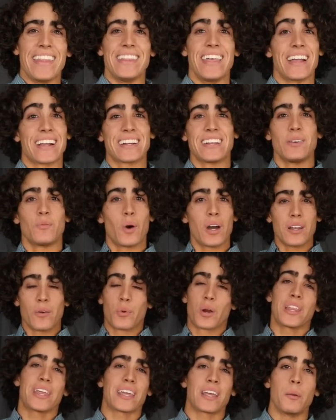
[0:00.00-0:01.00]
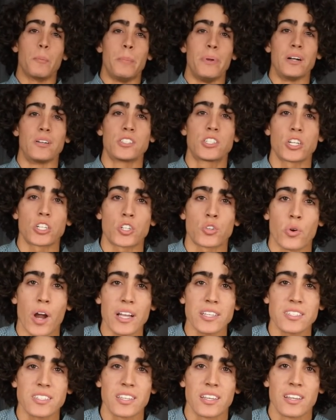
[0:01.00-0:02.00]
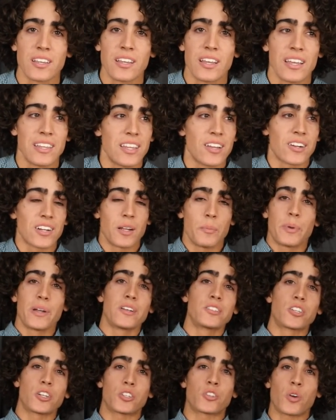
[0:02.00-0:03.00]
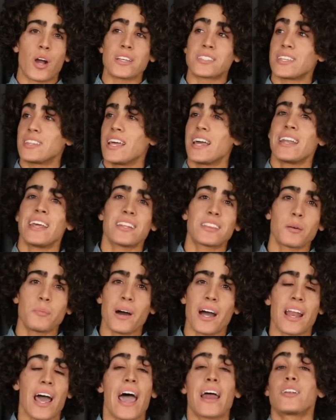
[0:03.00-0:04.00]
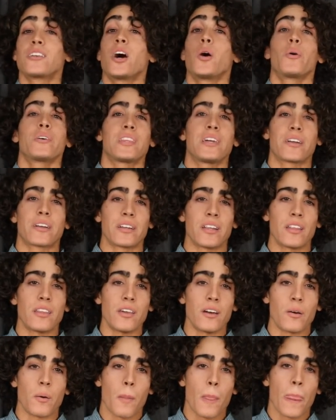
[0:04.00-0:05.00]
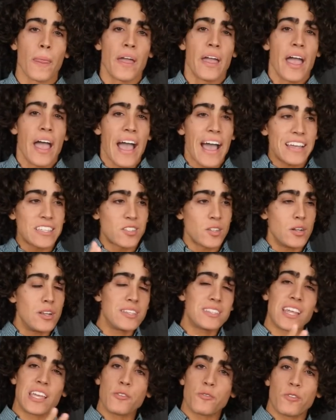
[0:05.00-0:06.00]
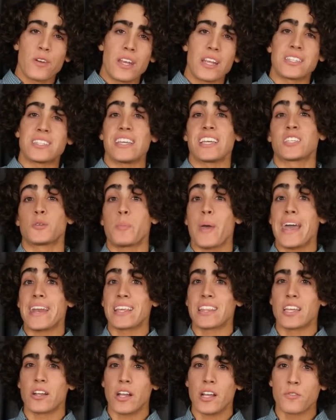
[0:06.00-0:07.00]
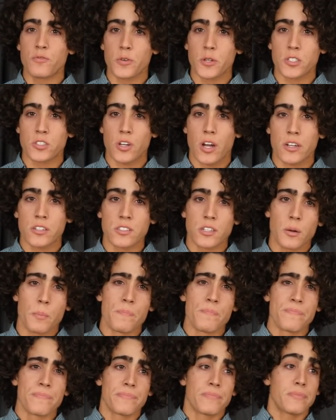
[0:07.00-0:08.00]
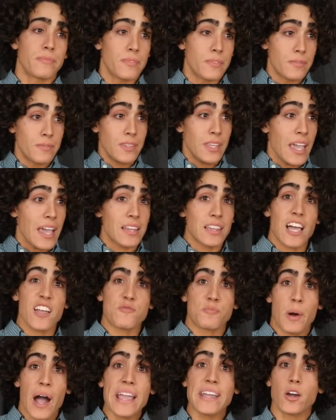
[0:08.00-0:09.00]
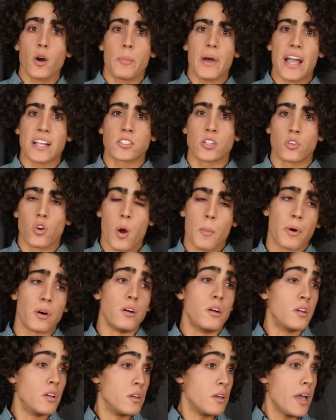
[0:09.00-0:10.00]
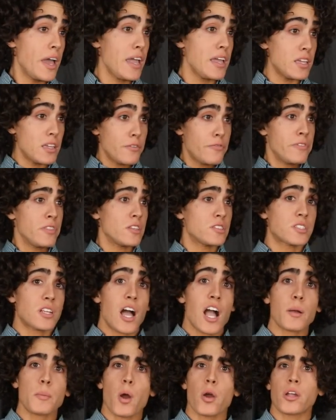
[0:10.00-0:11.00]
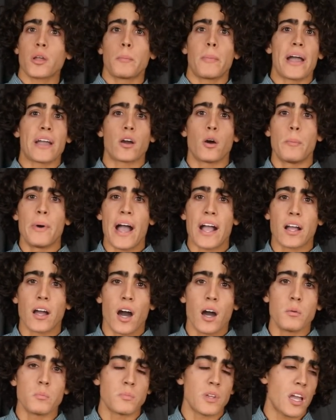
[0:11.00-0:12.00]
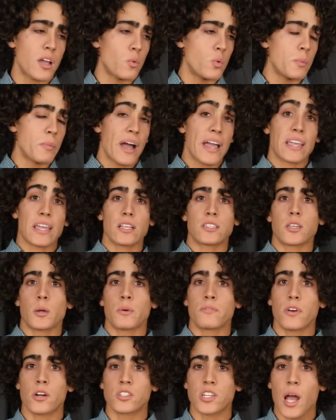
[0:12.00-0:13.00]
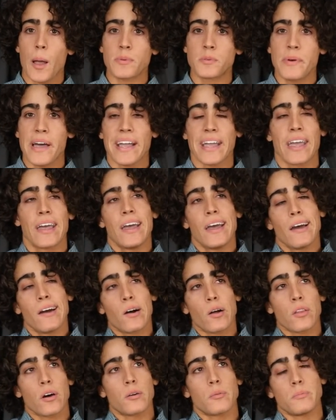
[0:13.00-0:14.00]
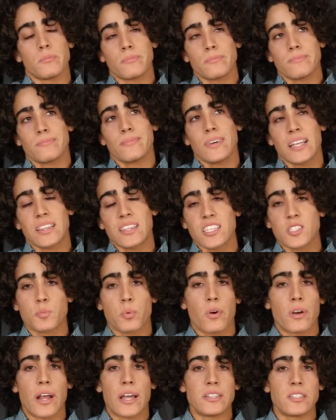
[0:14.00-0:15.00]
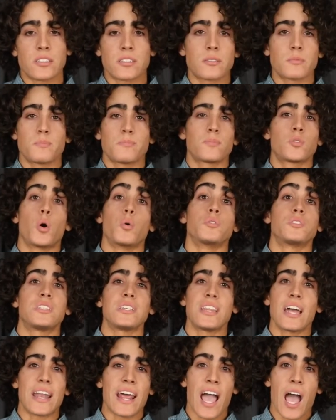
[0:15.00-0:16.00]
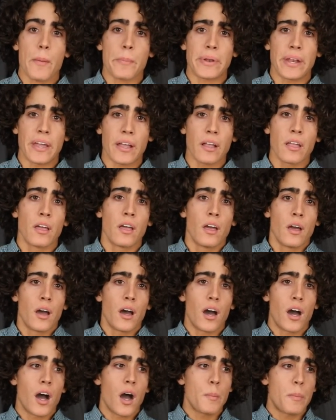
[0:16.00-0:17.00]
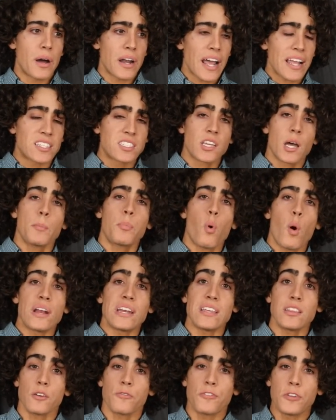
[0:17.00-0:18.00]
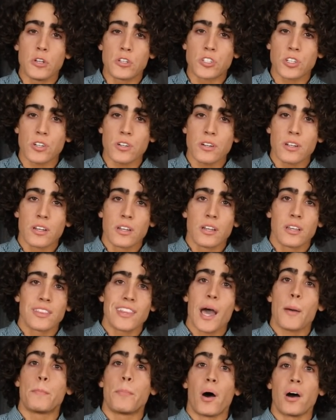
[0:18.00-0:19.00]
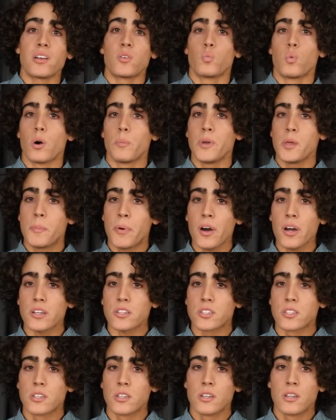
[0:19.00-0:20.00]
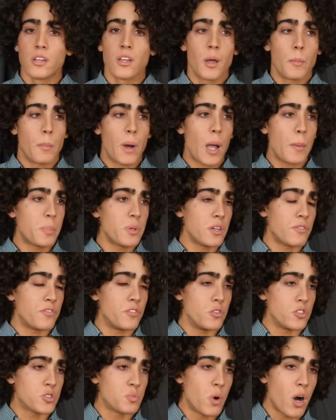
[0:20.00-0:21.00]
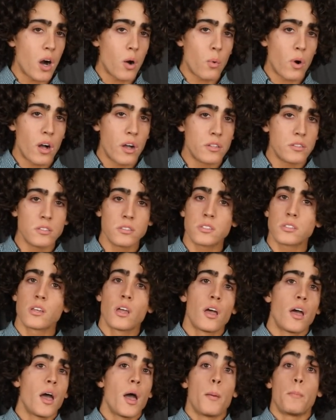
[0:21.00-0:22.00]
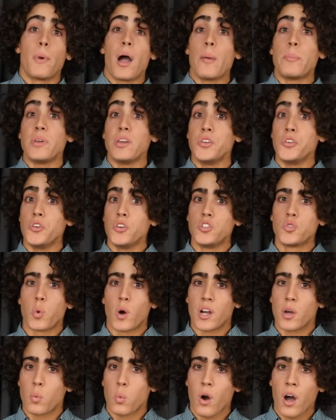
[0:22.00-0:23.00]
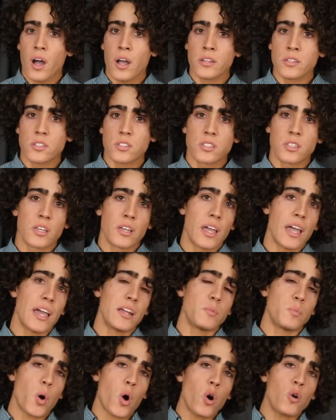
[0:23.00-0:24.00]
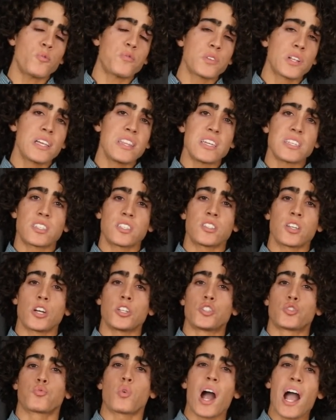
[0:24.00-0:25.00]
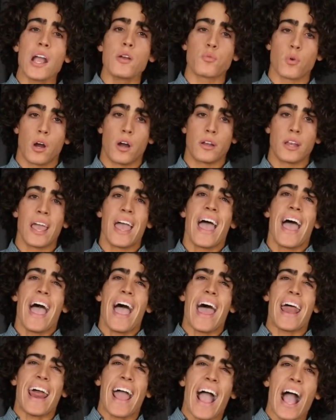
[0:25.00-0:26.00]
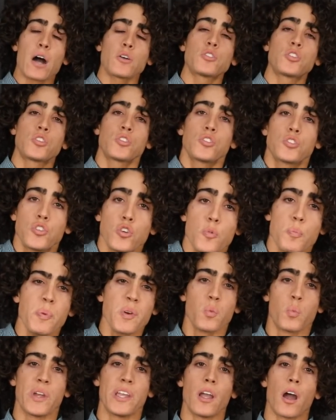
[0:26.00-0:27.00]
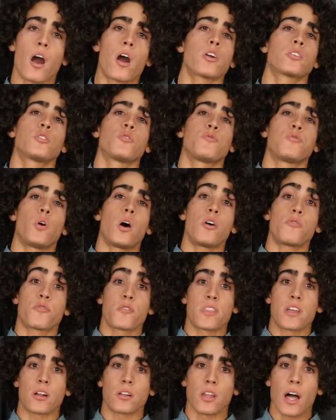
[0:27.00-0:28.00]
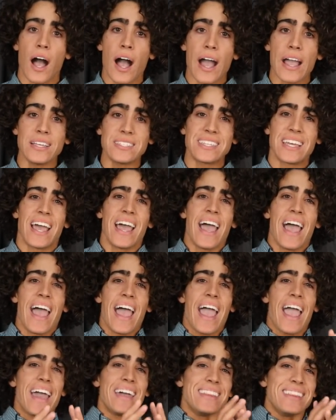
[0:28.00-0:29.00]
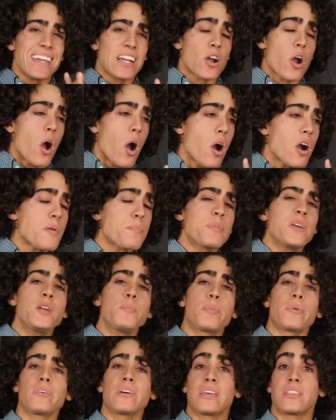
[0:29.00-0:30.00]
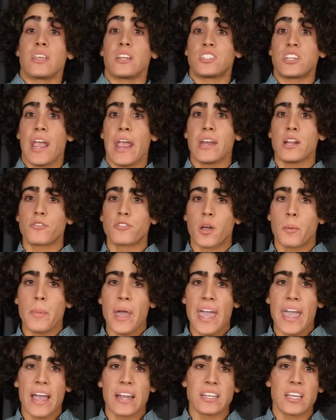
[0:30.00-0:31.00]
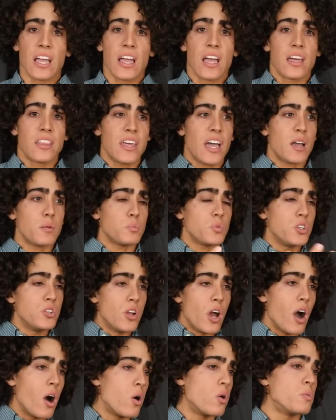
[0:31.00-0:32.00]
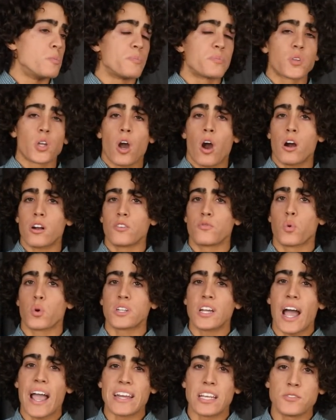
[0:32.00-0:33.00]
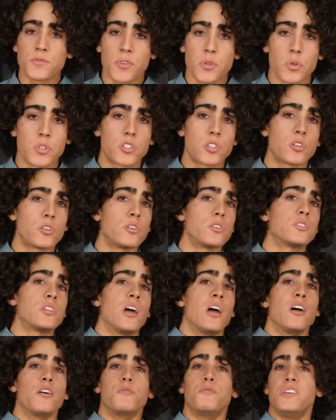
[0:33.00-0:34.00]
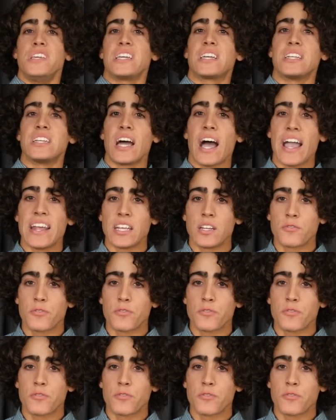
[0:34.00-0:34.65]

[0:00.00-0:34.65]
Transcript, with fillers: and they're gonna, what, what are they gonna build your trust? They're gonna build your trust and then hit them on? I don't know what they're gonna do. As soon as they finish expanding their infrastructure, yeah, life might go back to normal. Hey, even the stock market might go back up. We might get some of our jobs back, although at this point I just don't see that happening. Uh, but at some point in the future, that button will be pushed. Might be a few small ones, might be a huge one at once, and hopefully this is a dry run at how stupid we are to fall for their lies. And there are people in the chain of command that, you know, carnivore diet influencers, vegan diet